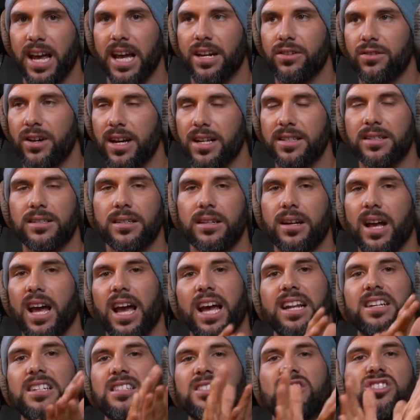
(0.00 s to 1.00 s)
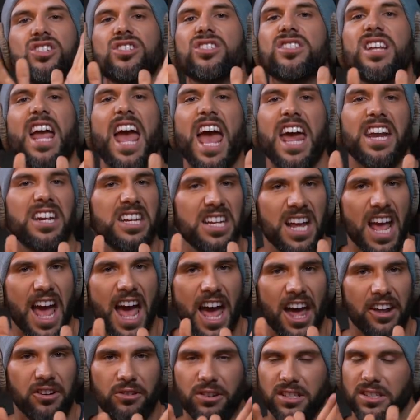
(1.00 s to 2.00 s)
address, and it's just any
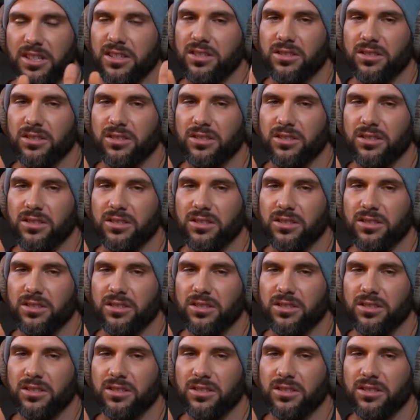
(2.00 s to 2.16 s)
address.